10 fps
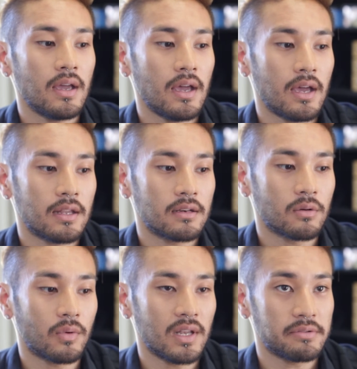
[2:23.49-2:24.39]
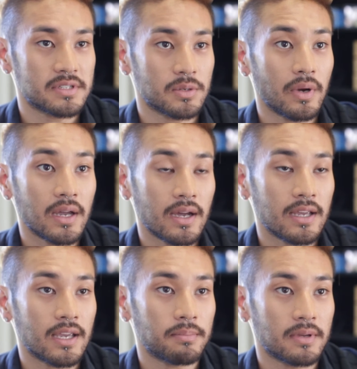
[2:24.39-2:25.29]
And while I was away, I
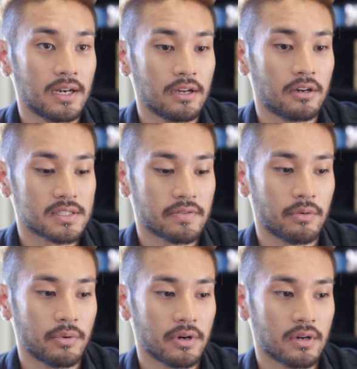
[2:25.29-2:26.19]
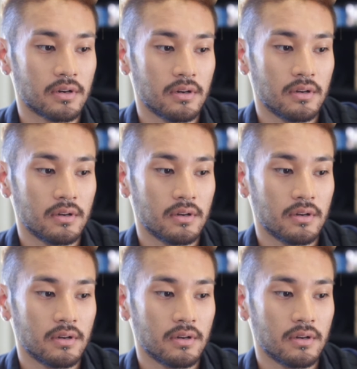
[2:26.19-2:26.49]
kept getting calls for work